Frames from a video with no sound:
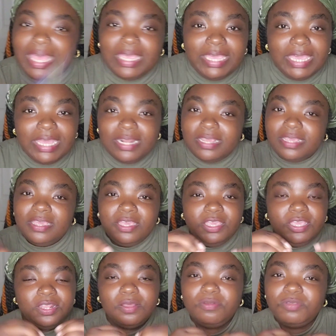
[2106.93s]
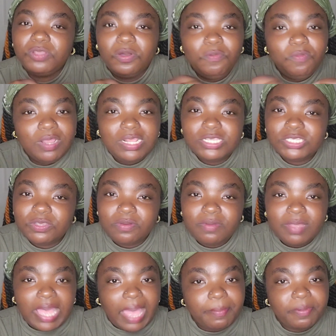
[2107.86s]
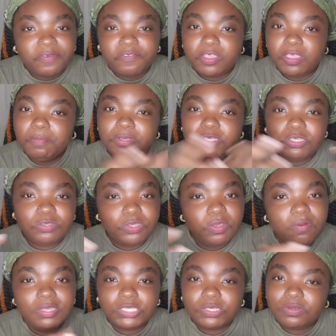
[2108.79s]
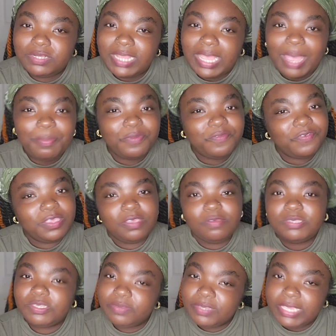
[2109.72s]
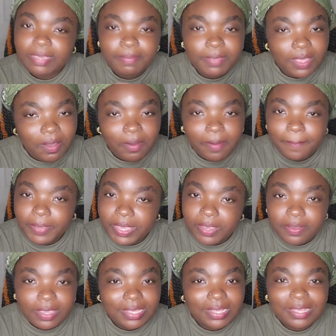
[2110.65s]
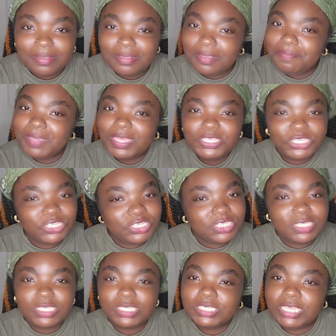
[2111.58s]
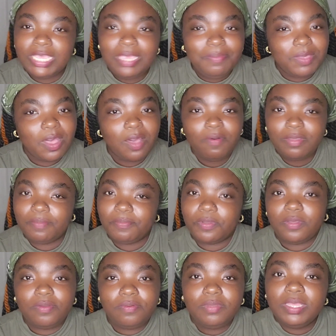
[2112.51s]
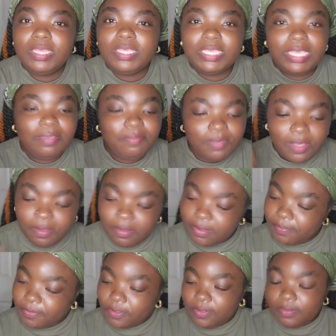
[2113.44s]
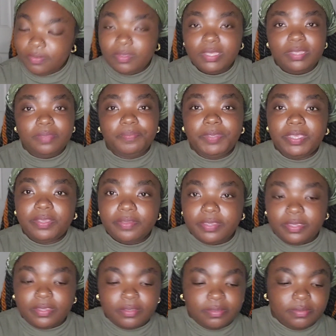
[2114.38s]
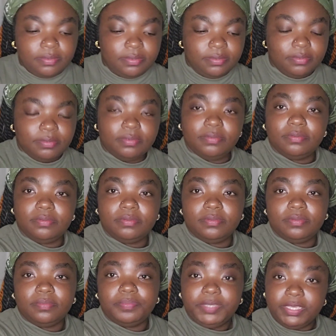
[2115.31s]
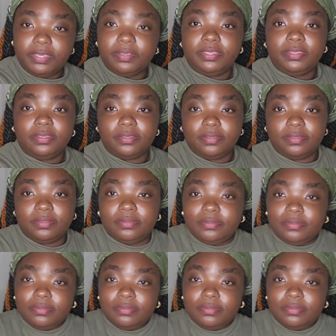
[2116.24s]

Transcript: I get it. You don't know when it's going to happen for you, but you know what's going to happen for you. So keep going, period. The message is just keep going, bro. Keep going, bro. Period. Period.